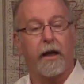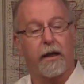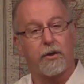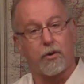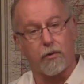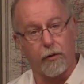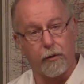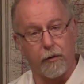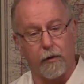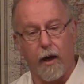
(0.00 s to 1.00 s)
It's
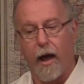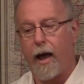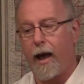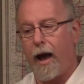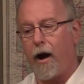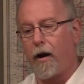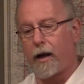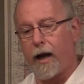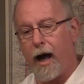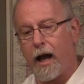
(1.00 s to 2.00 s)
true our
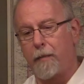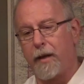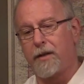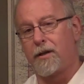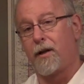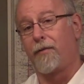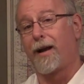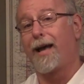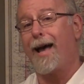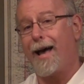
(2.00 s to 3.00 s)
economy is a
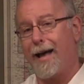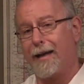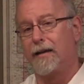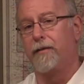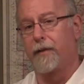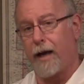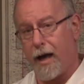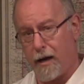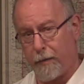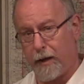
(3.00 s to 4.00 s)
different kind of
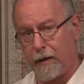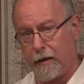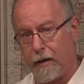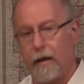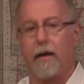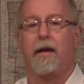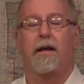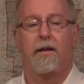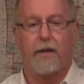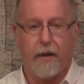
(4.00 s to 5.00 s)
economy
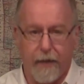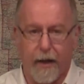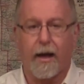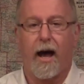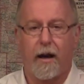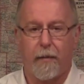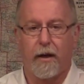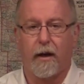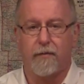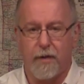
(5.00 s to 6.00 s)
than the
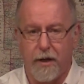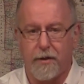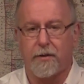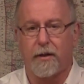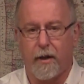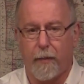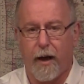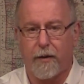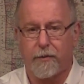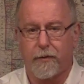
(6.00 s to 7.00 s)
economy of Jesus and the
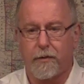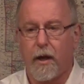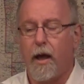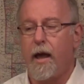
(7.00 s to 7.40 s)
apostles.